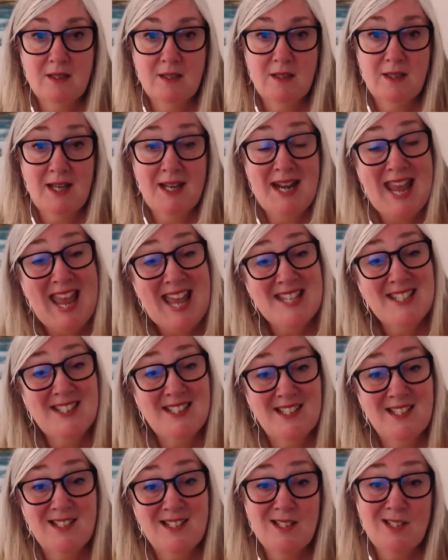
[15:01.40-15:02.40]
an
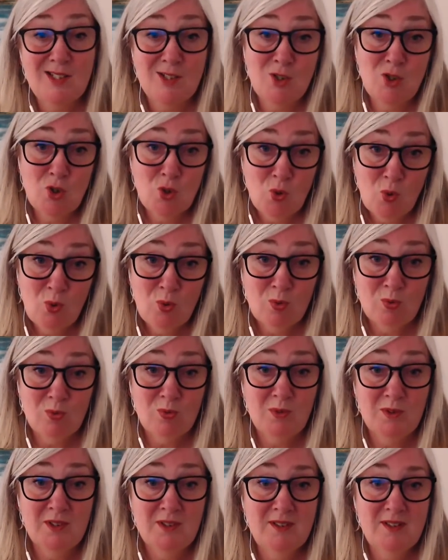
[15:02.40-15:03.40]
essence, a
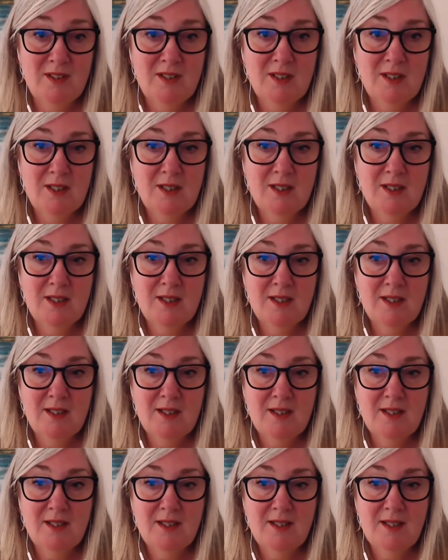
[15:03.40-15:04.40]
soul,
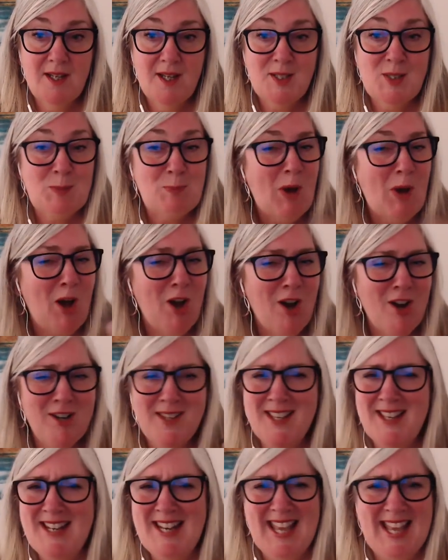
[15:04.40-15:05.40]
a
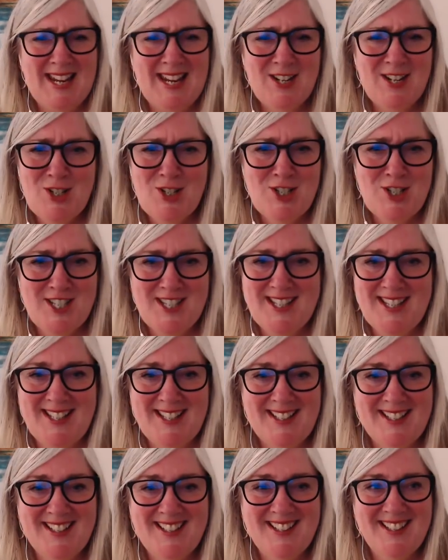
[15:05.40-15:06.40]
spark, an
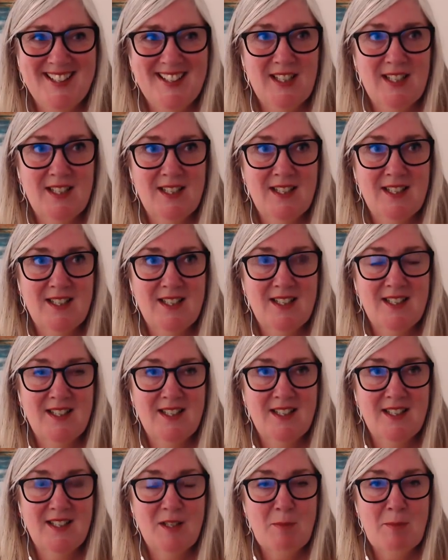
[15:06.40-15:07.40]
energy,
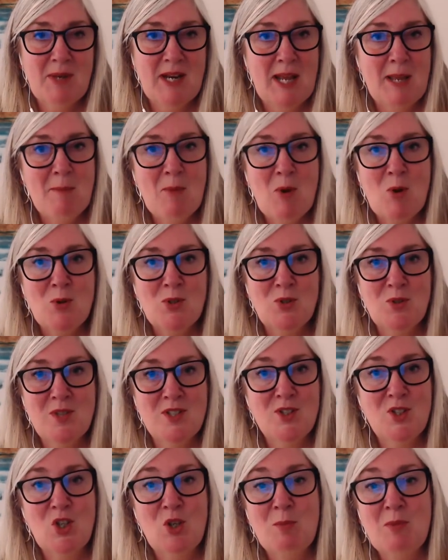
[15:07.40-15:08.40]
but I'm also
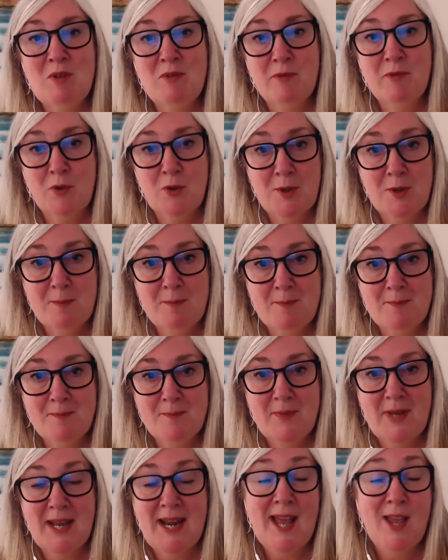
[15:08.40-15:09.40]
this human form.
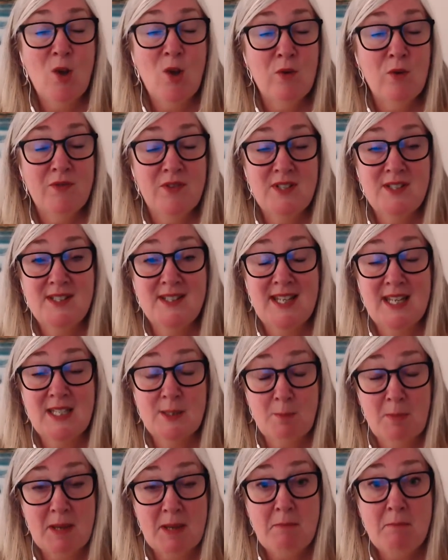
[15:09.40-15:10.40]
And I often say
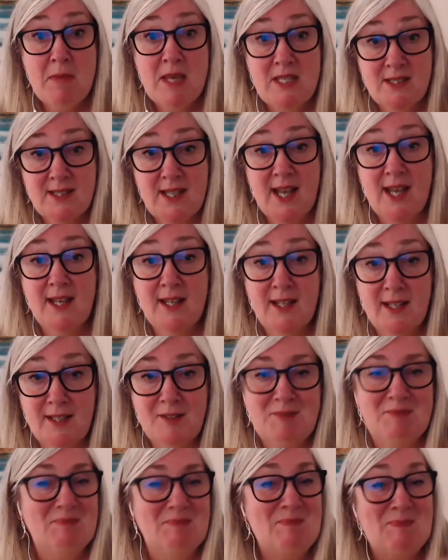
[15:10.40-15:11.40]
it's my meat sack
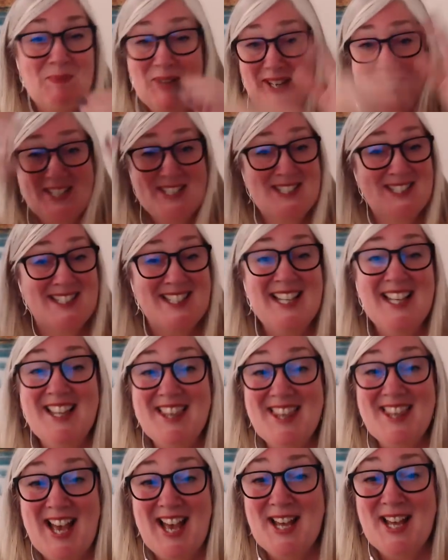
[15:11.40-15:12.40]
because
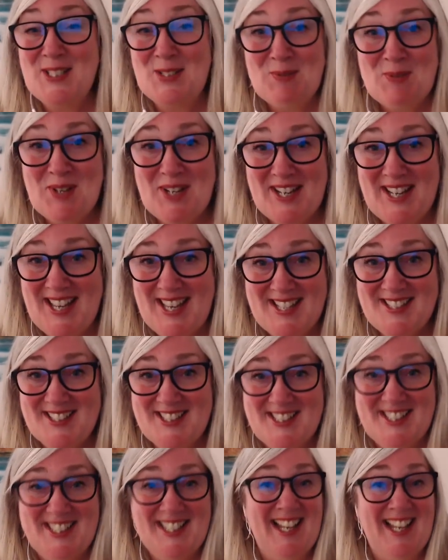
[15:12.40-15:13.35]
that's what it is.